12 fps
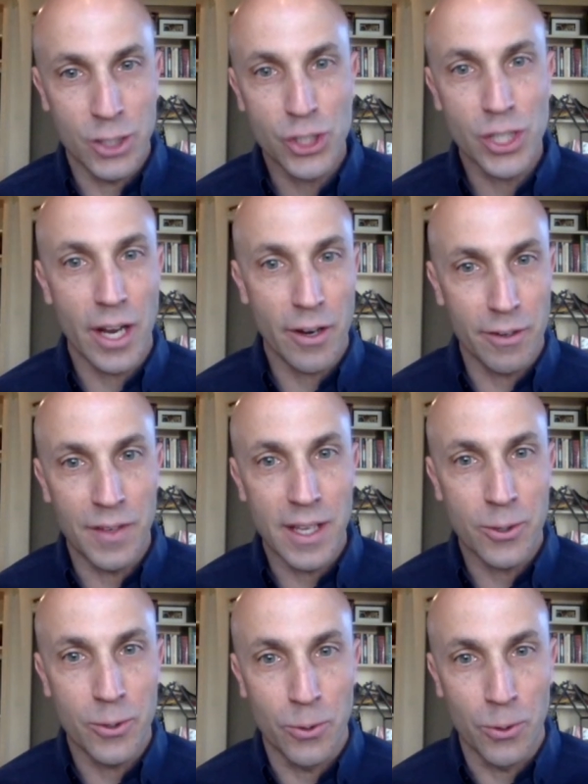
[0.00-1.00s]
shared
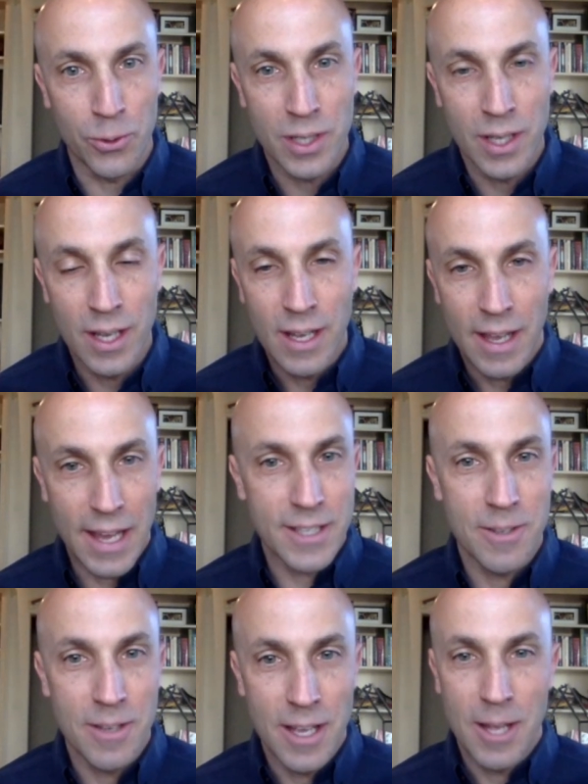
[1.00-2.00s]
vehicles
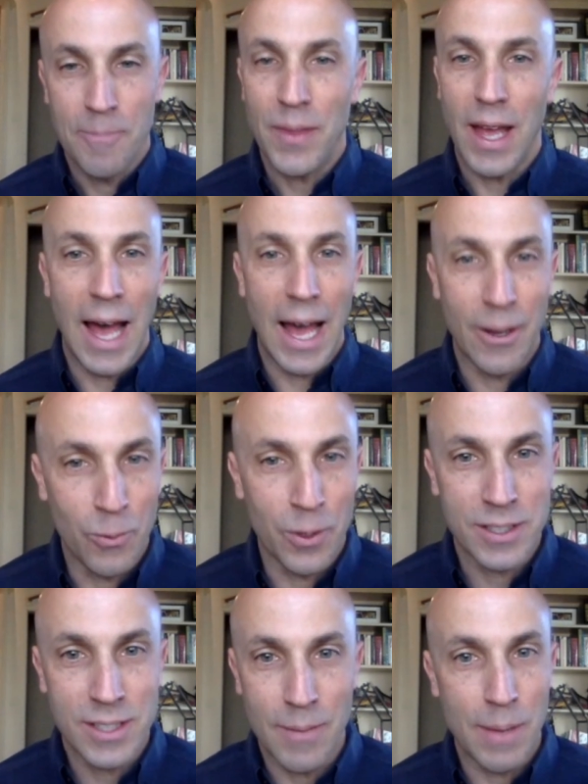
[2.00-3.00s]
is, I don't want to
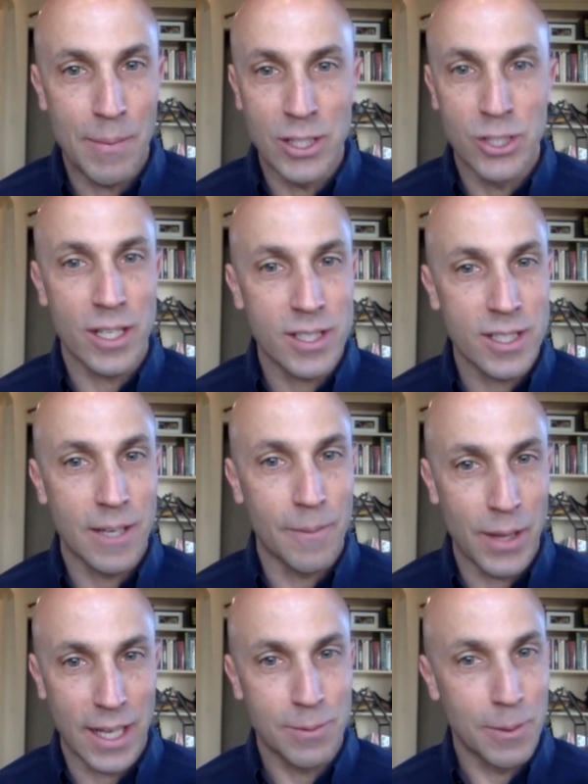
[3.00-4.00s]
say maybe just as
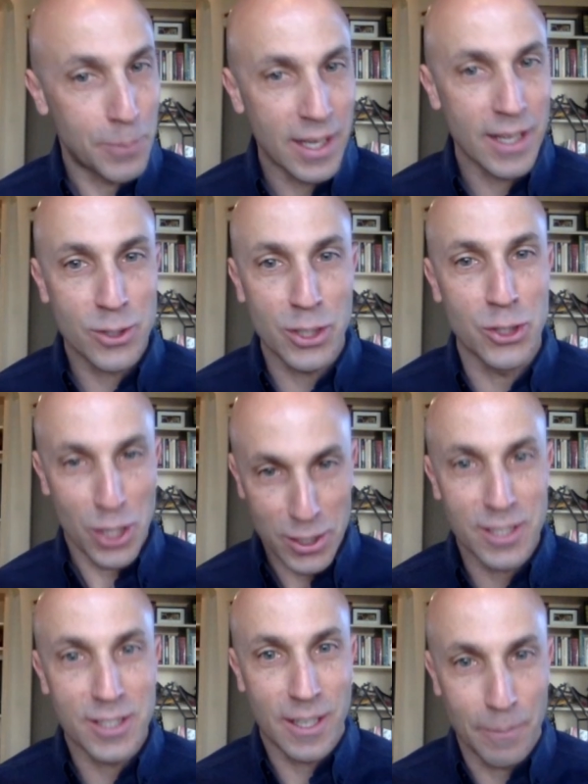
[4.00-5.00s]
complex, but potentially just
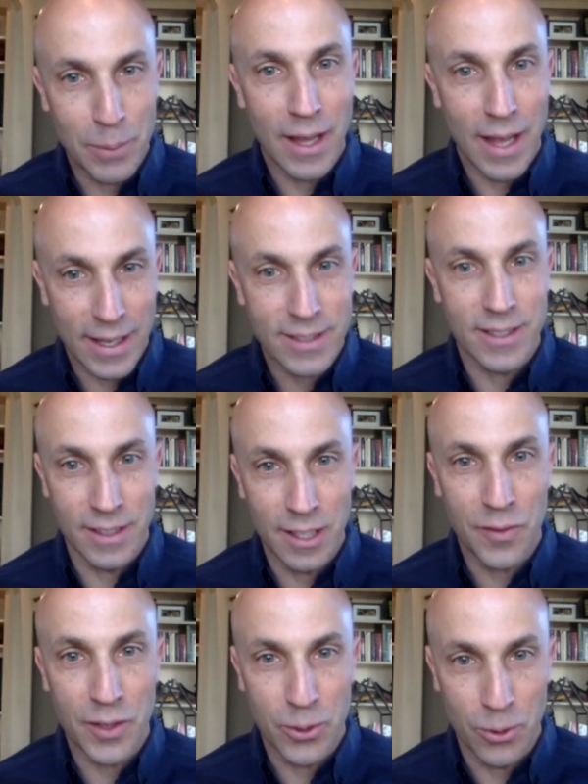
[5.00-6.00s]
as complex and
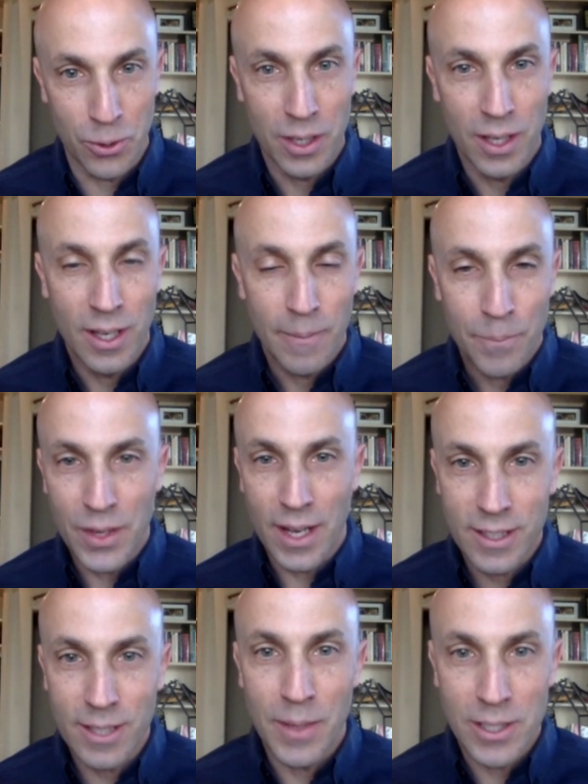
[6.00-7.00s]
difficult,
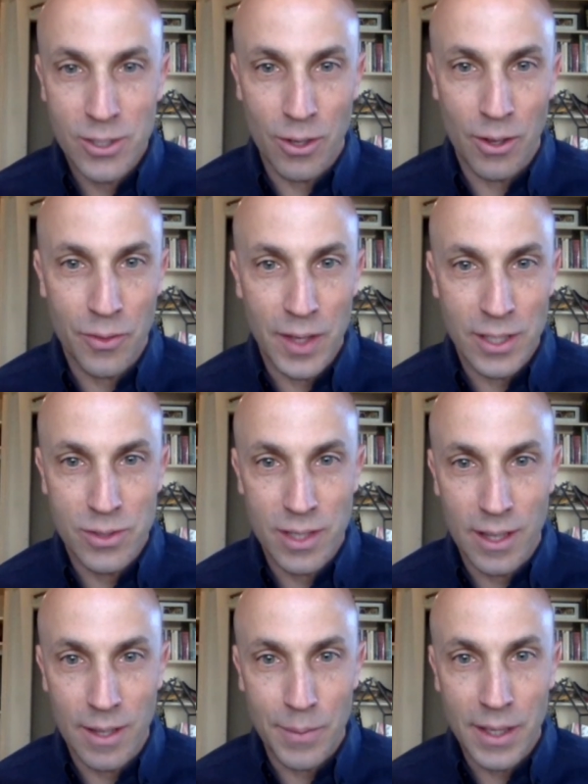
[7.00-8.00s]
not to mention all the things you
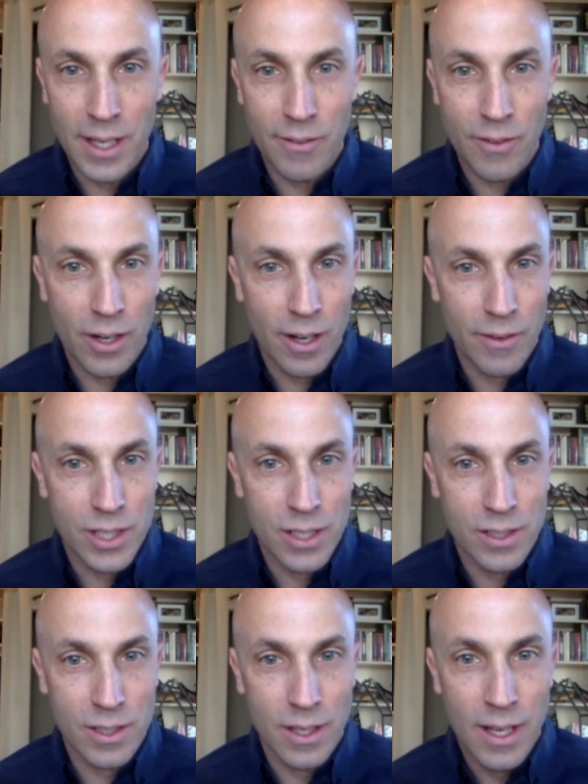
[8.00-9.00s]
said at the beginning of our
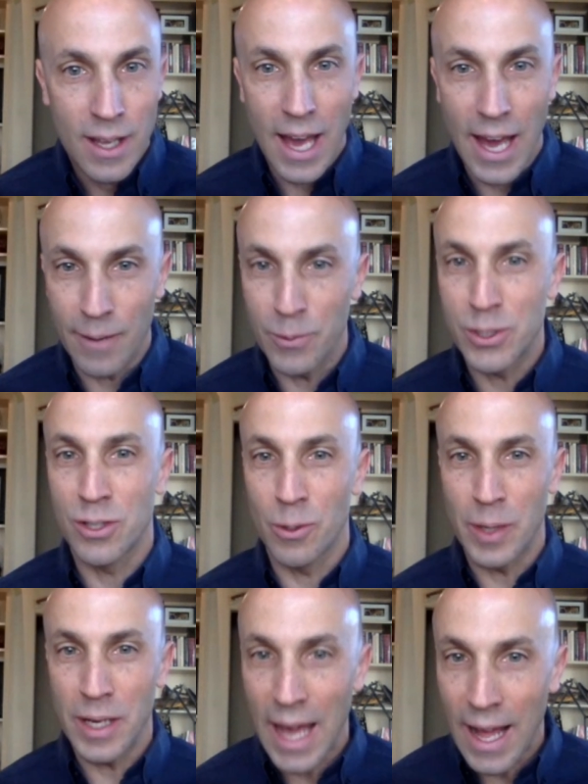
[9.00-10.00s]
conversation, Adam, which is the
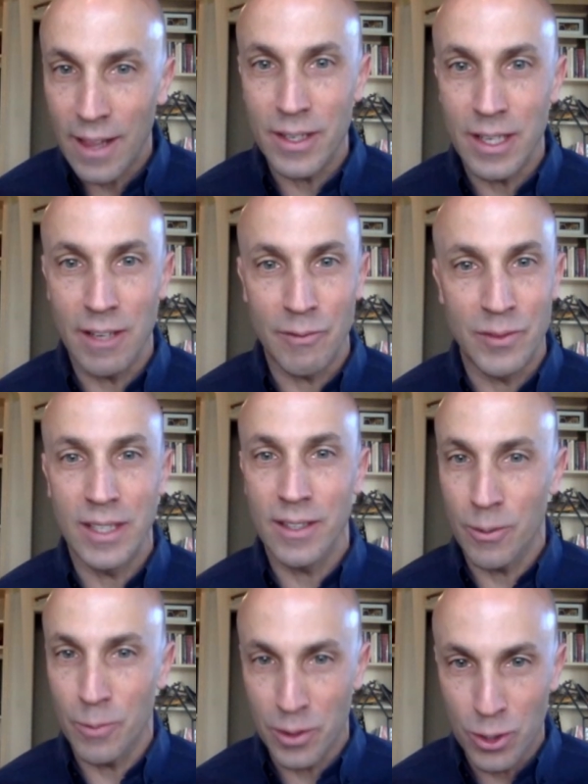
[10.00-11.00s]
reality of
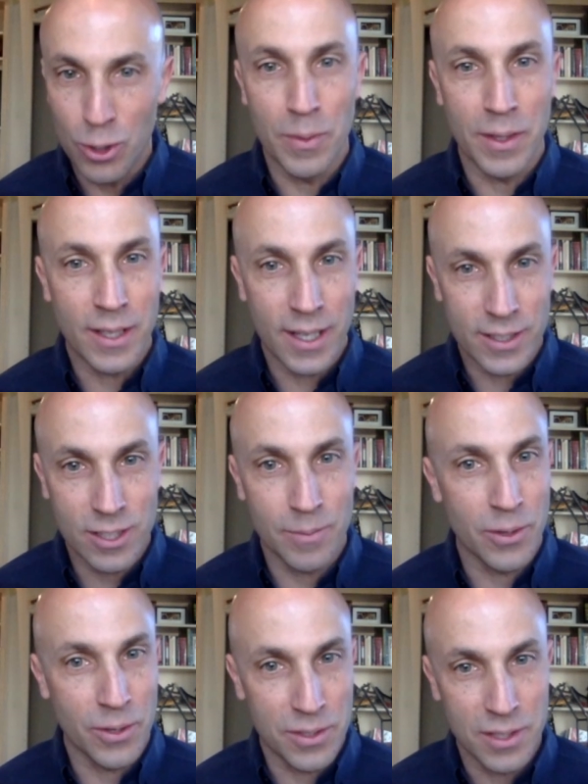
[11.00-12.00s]
dealing with human
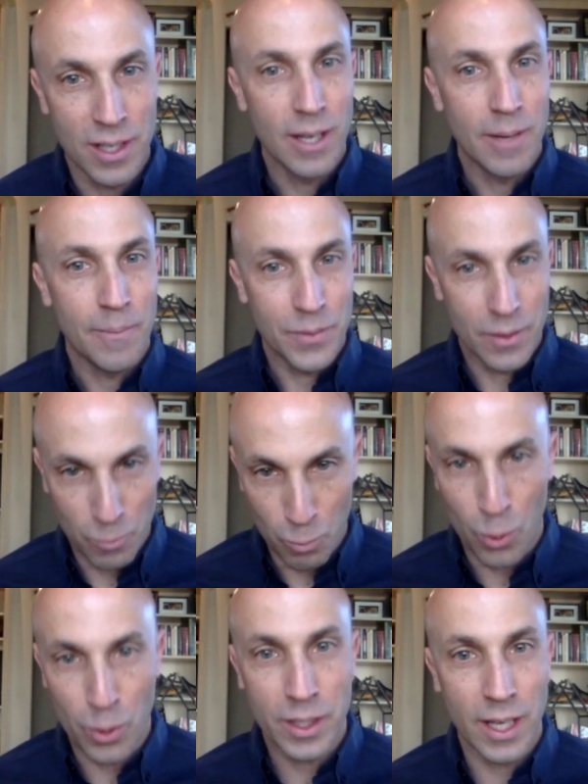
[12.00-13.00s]
customers,
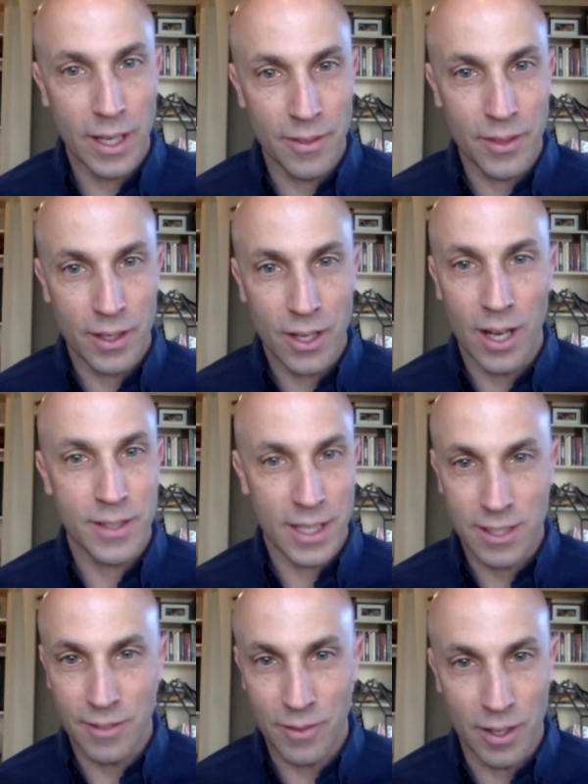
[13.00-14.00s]
working in the
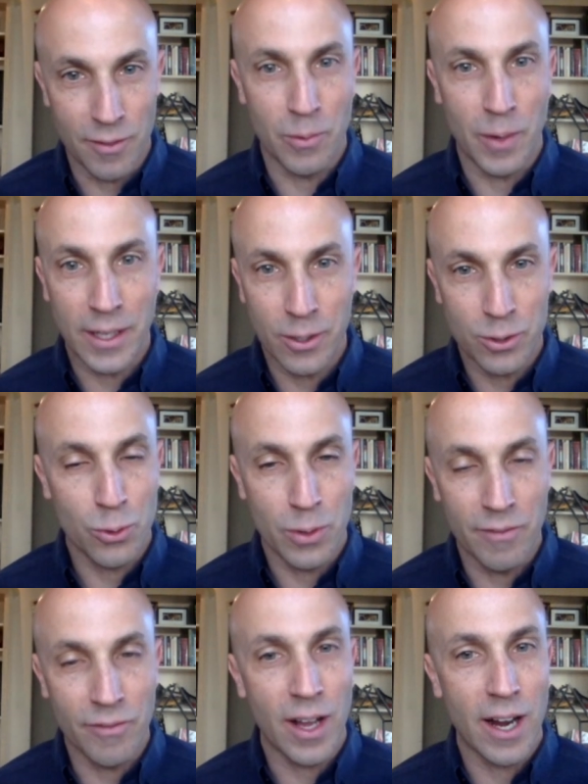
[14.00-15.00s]
context of a regulatory
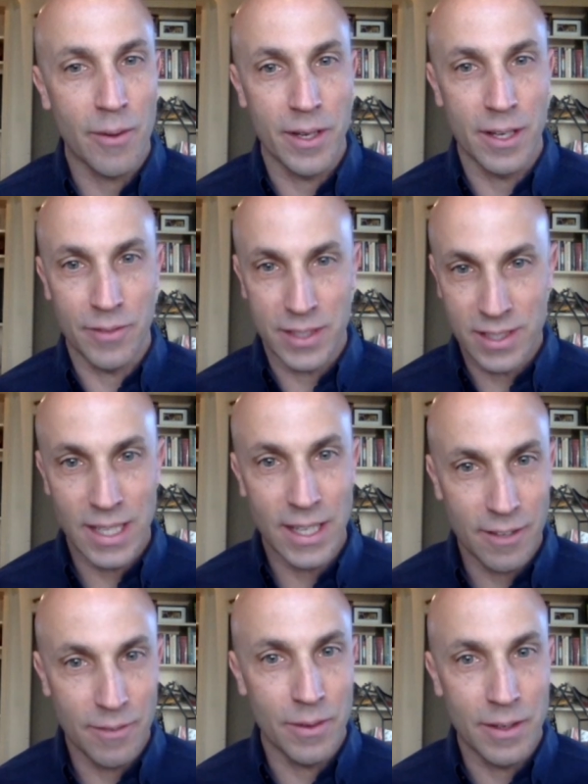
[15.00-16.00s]
environment, of a
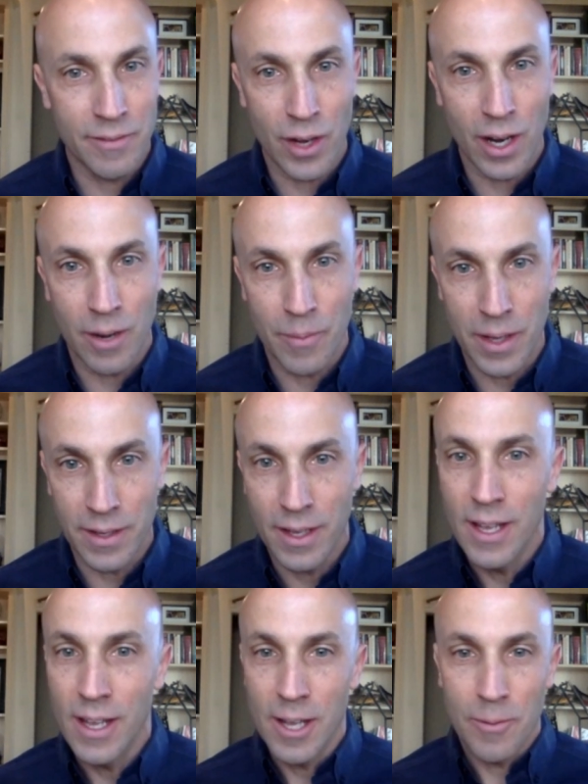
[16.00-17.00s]
city environment,
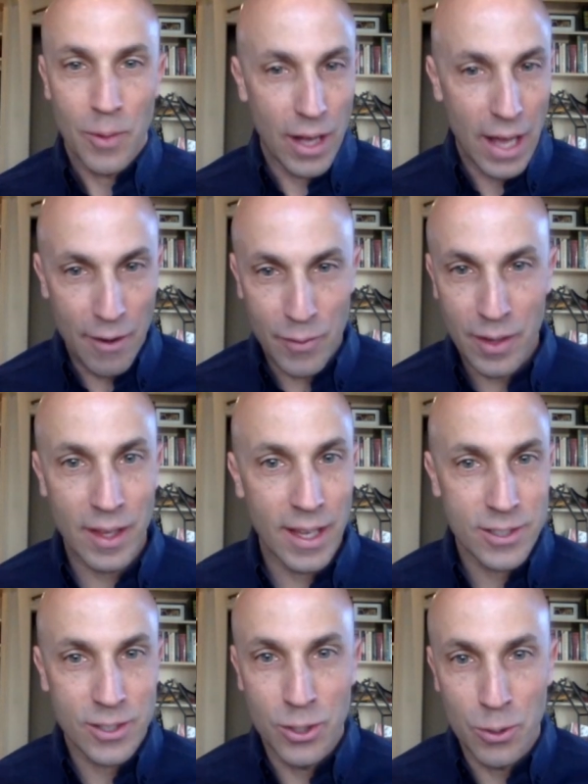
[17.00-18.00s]
everything that
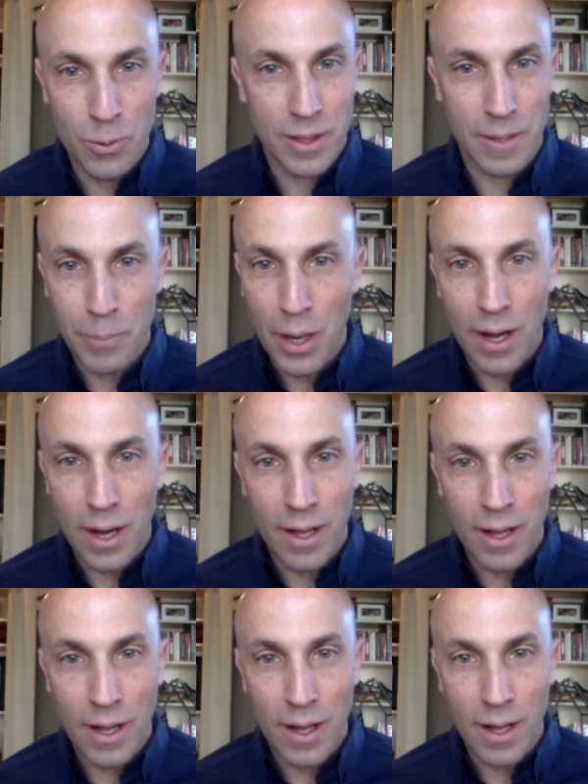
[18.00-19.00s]
has to do with the
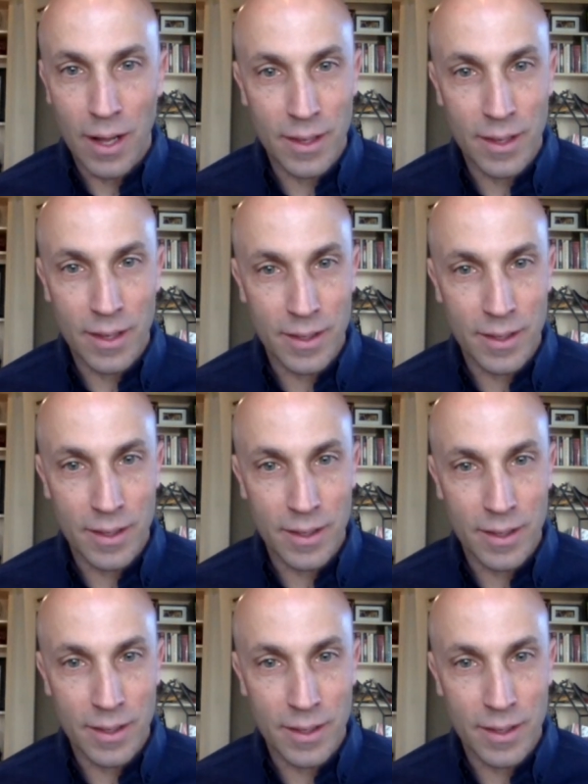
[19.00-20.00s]
politics, the
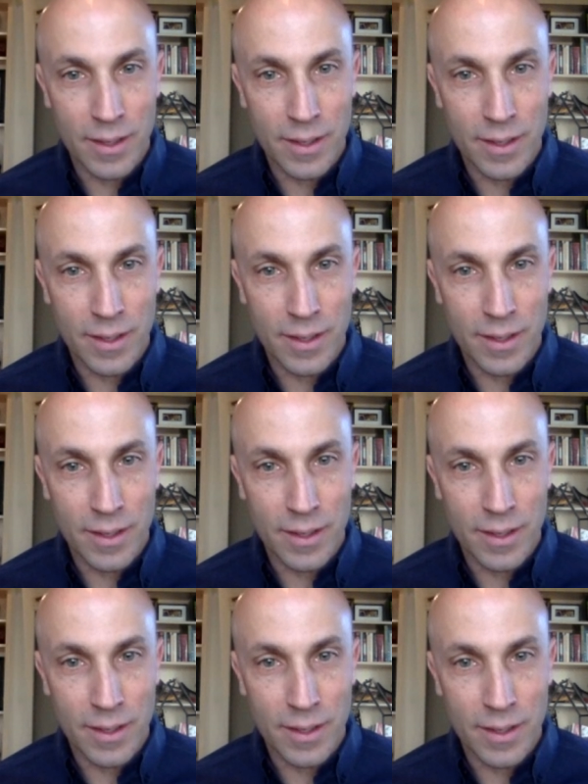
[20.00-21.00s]
demographics, the challenges of
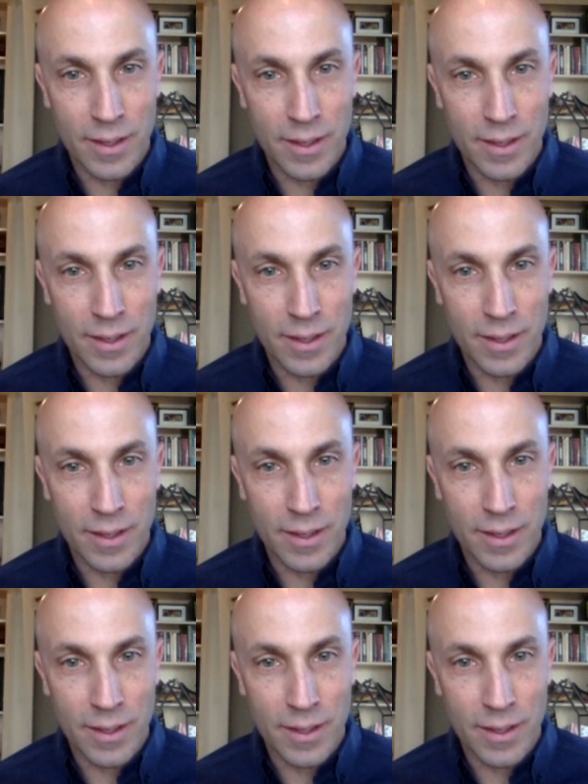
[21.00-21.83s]
providing transportation.